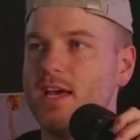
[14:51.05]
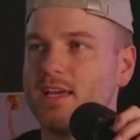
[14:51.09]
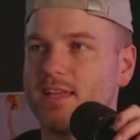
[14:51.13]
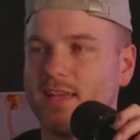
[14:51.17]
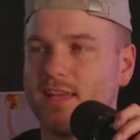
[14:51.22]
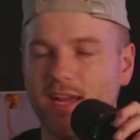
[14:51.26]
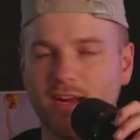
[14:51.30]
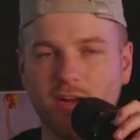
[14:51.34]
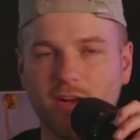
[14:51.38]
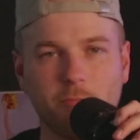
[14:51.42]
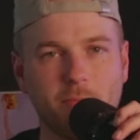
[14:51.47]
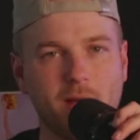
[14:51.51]

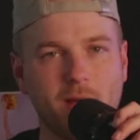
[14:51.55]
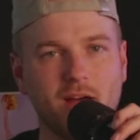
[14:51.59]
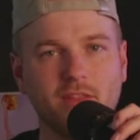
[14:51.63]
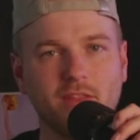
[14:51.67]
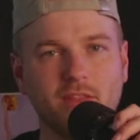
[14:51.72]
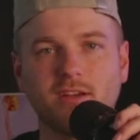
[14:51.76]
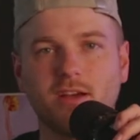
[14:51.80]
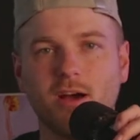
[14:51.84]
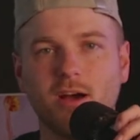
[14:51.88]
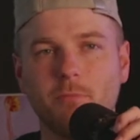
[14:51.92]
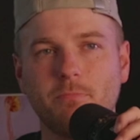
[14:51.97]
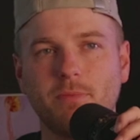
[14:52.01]
care about the
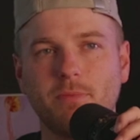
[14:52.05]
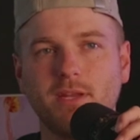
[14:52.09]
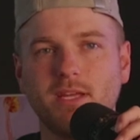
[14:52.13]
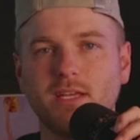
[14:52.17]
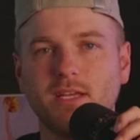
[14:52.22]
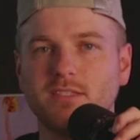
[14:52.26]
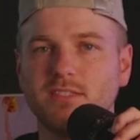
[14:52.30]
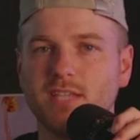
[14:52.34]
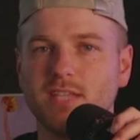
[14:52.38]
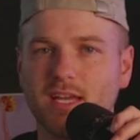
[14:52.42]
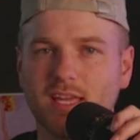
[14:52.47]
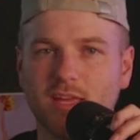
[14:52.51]
company,
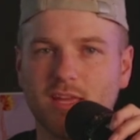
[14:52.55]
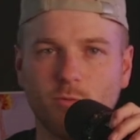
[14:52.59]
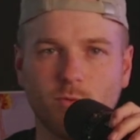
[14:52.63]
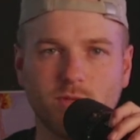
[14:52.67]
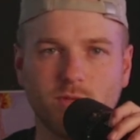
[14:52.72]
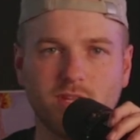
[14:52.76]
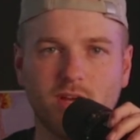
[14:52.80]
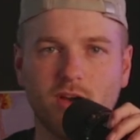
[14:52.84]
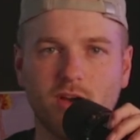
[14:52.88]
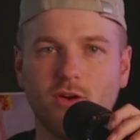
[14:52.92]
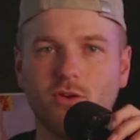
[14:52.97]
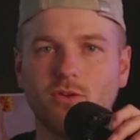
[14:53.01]
check in with
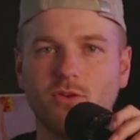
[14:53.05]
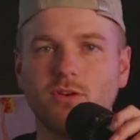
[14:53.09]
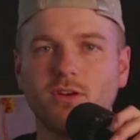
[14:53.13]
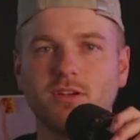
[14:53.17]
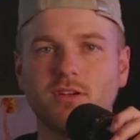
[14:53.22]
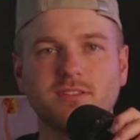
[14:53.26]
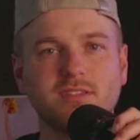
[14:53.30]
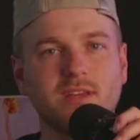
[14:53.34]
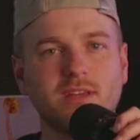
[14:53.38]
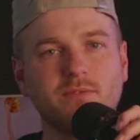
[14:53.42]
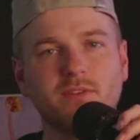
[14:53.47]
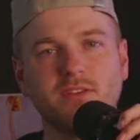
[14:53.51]
the owner,
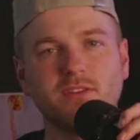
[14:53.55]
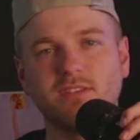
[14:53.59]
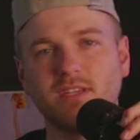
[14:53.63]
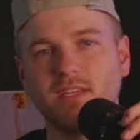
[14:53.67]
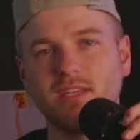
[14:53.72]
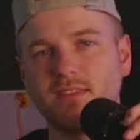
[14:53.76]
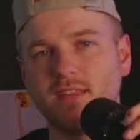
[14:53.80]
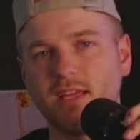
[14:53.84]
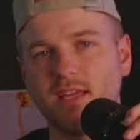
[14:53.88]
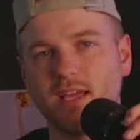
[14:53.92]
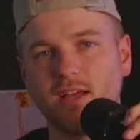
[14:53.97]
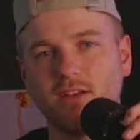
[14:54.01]
see if there's
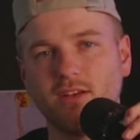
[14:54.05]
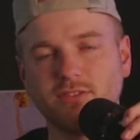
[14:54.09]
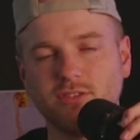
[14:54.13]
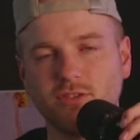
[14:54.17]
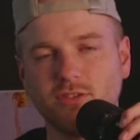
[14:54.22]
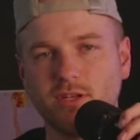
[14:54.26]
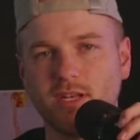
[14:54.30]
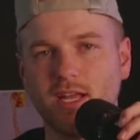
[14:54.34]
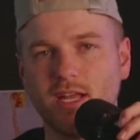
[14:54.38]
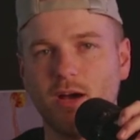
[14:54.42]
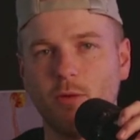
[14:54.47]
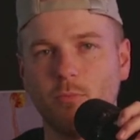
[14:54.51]
anything else you
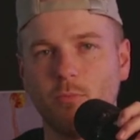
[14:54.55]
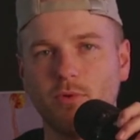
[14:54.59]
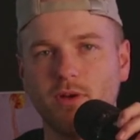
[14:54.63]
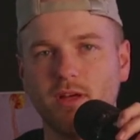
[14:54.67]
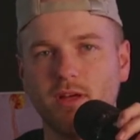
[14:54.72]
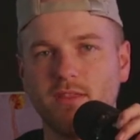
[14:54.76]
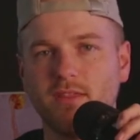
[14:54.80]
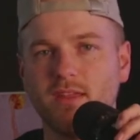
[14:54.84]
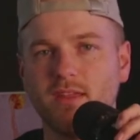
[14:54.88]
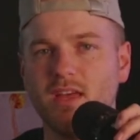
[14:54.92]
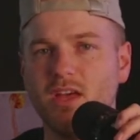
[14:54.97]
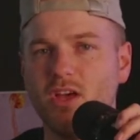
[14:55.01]
can help
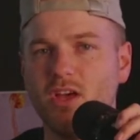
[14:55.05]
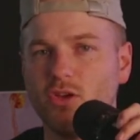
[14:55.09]
with.